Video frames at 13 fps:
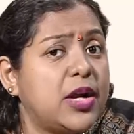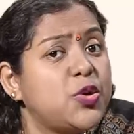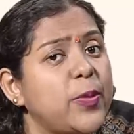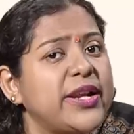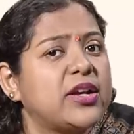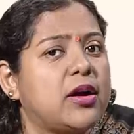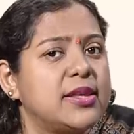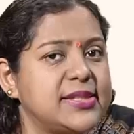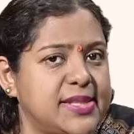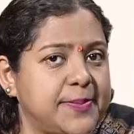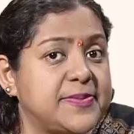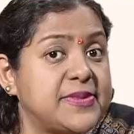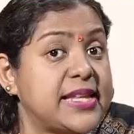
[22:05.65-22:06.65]
twin
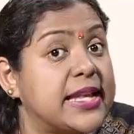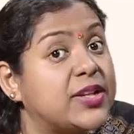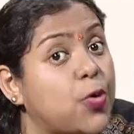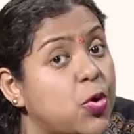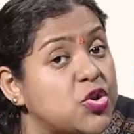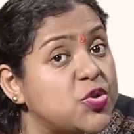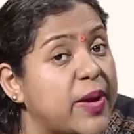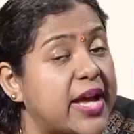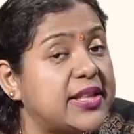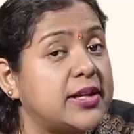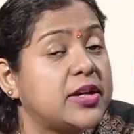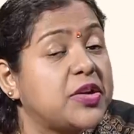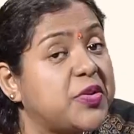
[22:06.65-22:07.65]
concepts that go
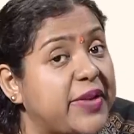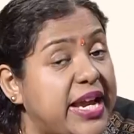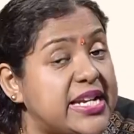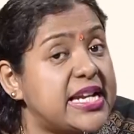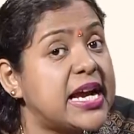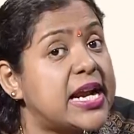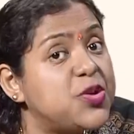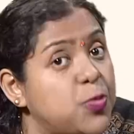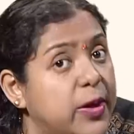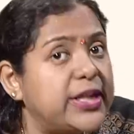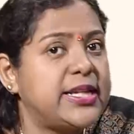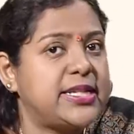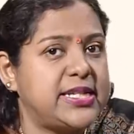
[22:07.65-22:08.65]
together, creating a
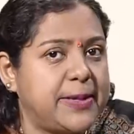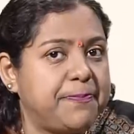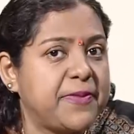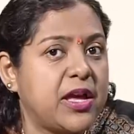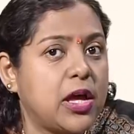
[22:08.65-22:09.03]
duality,